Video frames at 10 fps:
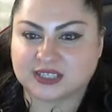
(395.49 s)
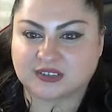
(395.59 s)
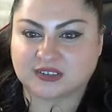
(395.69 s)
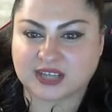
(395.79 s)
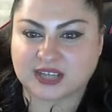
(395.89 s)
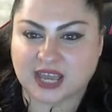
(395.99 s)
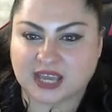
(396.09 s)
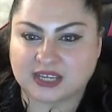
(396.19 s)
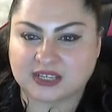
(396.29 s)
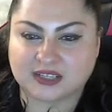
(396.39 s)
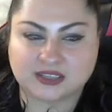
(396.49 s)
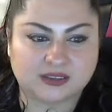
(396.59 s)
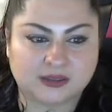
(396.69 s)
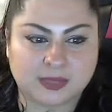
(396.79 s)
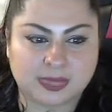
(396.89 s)
you can add
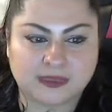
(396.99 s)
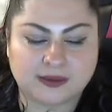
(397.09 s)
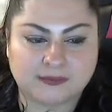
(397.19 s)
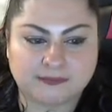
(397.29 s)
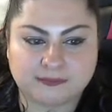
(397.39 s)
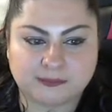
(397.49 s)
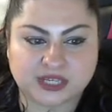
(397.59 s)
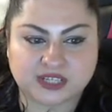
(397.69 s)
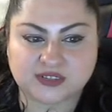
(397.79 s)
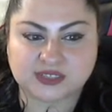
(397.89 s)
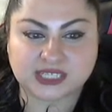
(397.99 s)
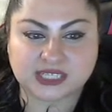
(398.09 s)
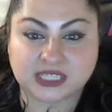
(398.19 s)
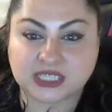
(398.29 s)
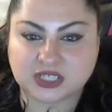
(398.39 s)
pictures
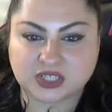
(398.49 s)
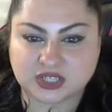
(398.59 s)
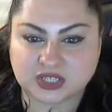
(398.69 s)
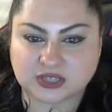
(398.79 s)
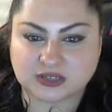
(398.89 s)
to each.